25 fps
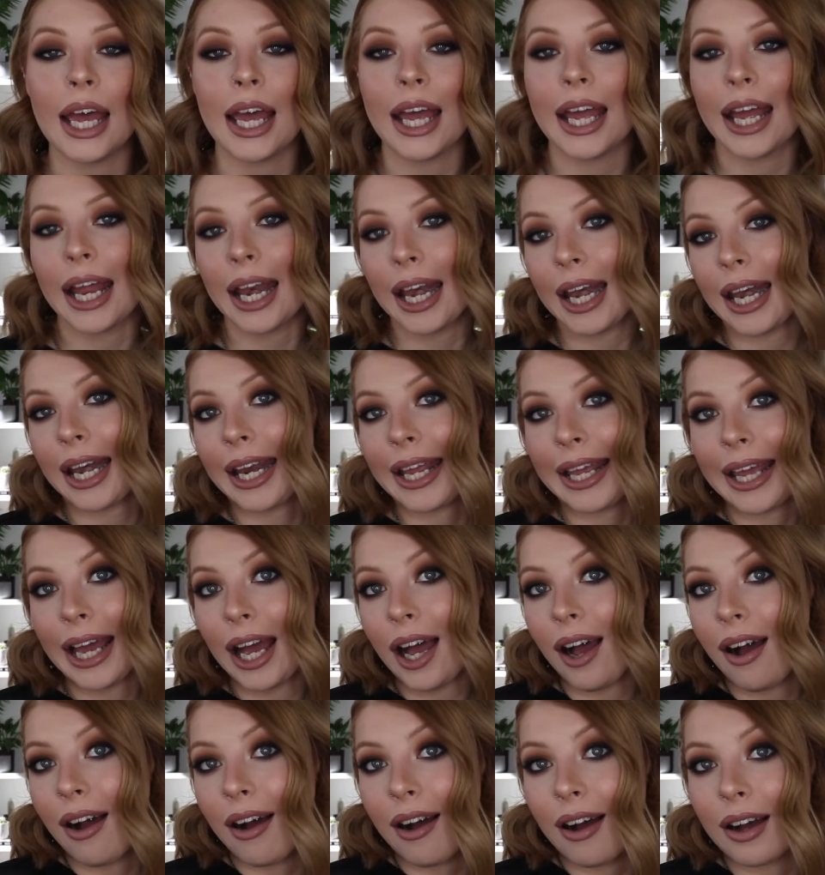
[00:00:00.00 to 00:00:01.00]
And
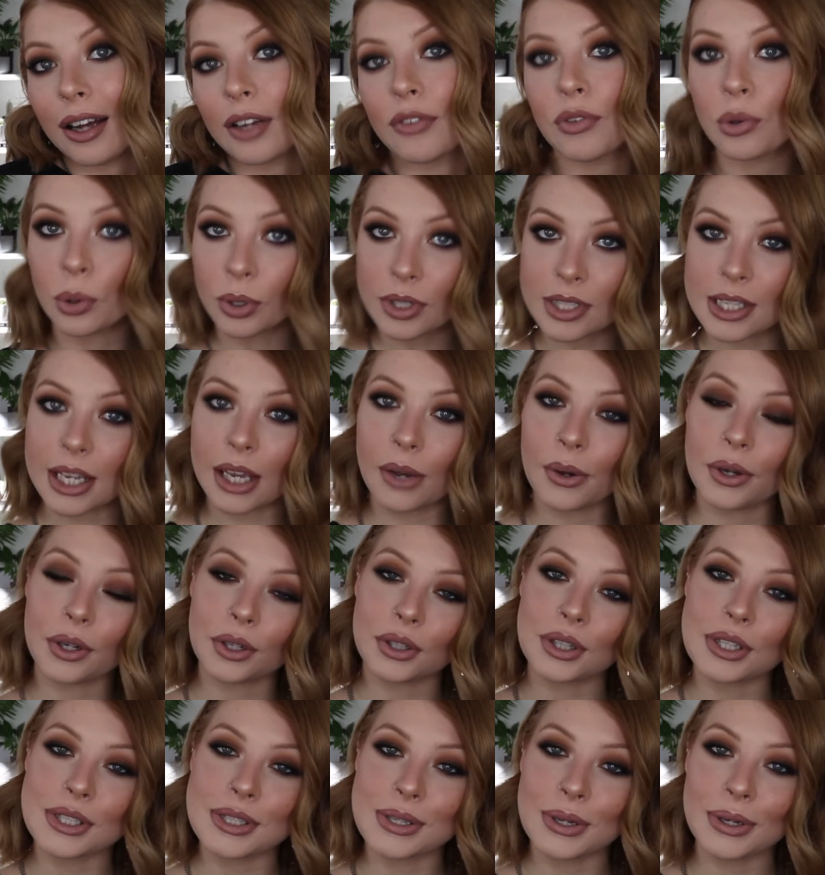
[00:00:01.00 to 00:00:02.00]
yeah, if you want to see how I
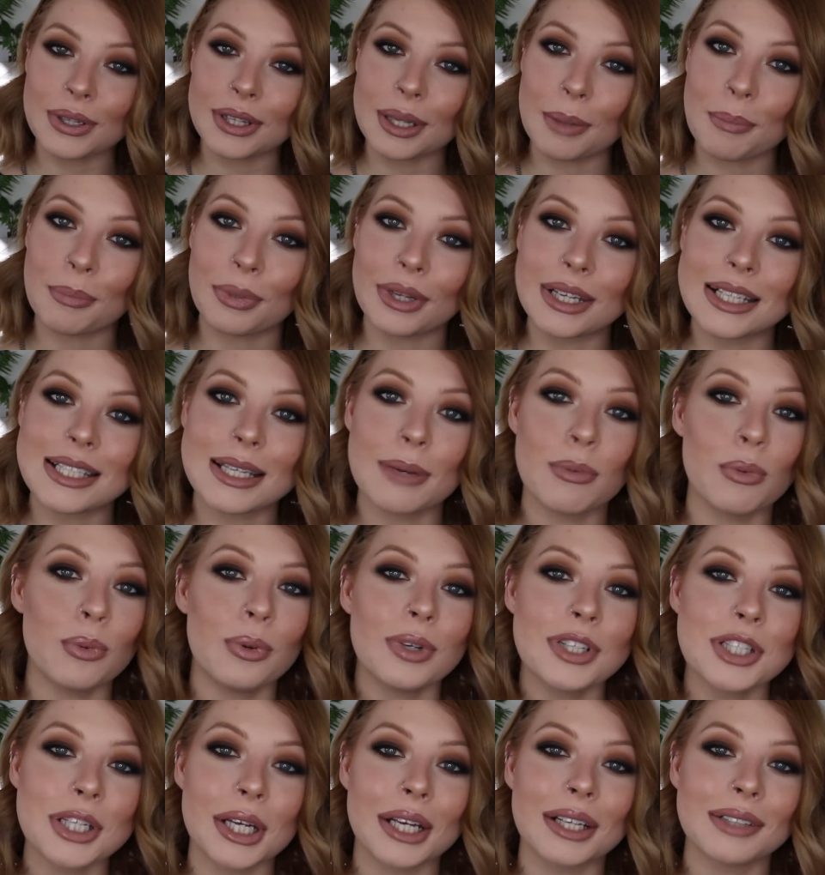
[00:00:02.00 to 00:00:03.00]
got this look, then please keep
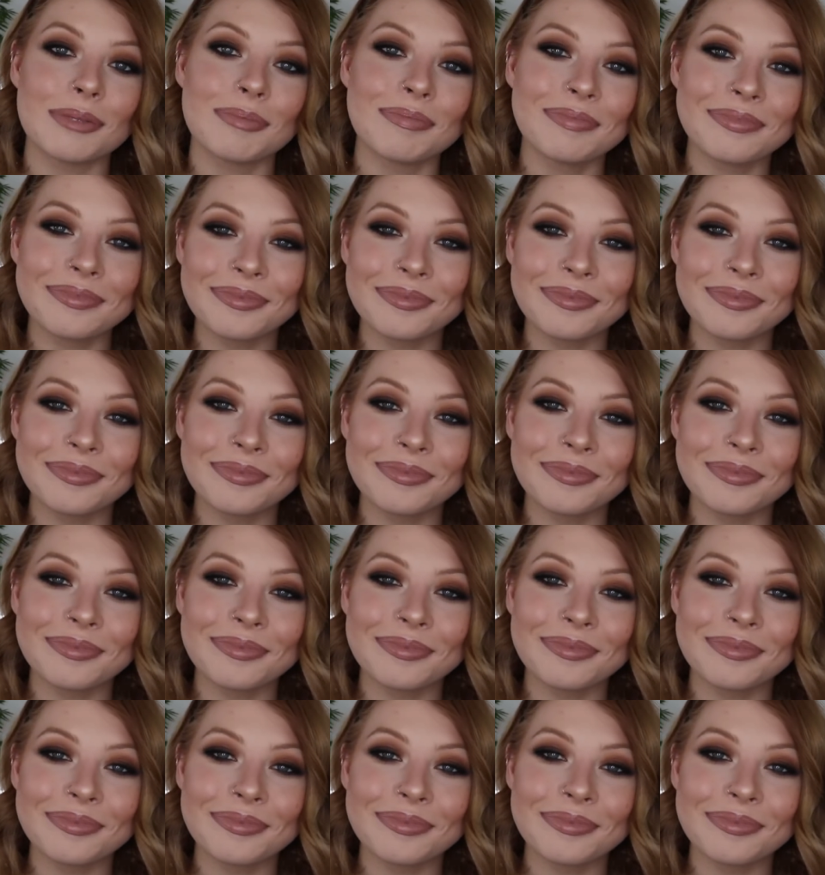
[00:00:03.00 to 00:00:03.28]
watching.